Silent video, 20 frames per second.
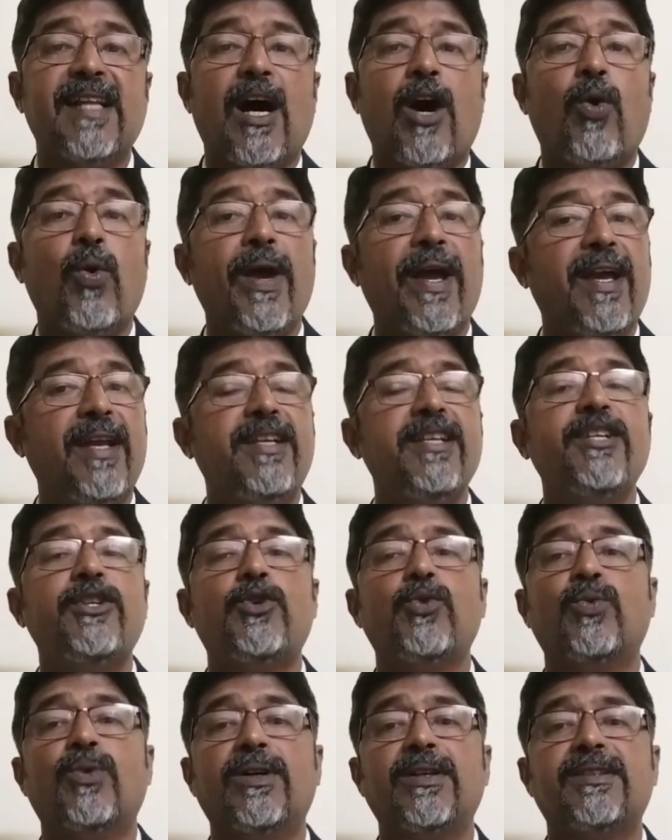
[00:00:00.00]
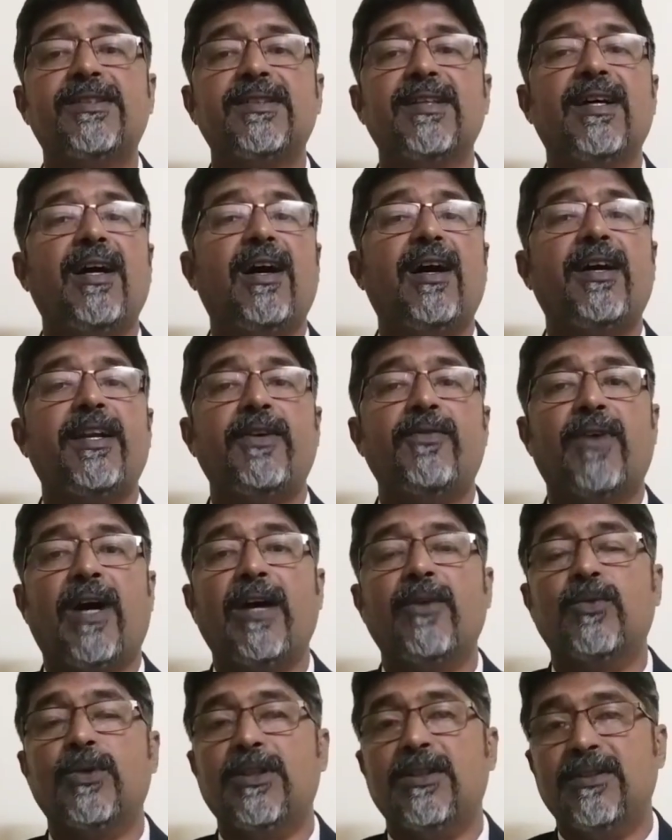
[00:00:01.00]
now heading towards a
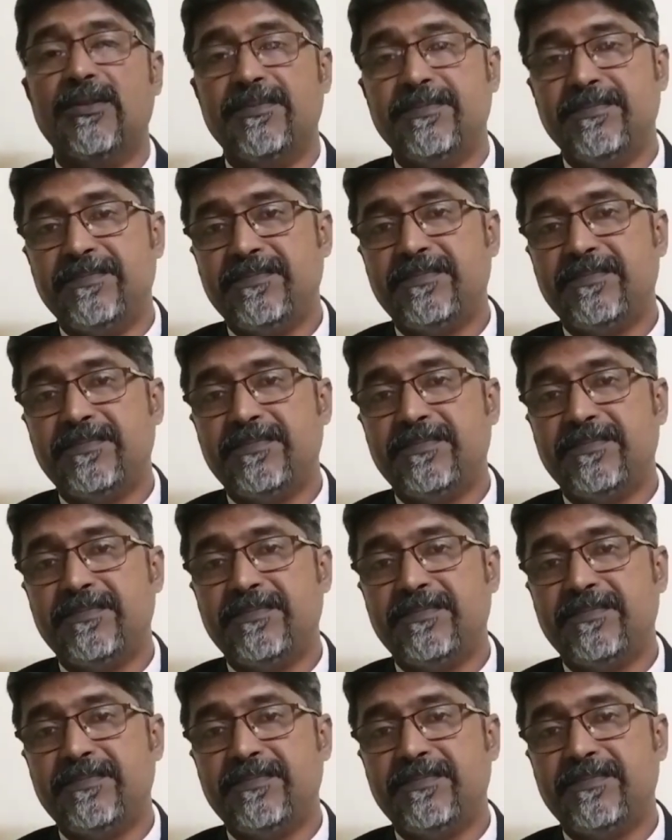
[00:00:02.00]
revival.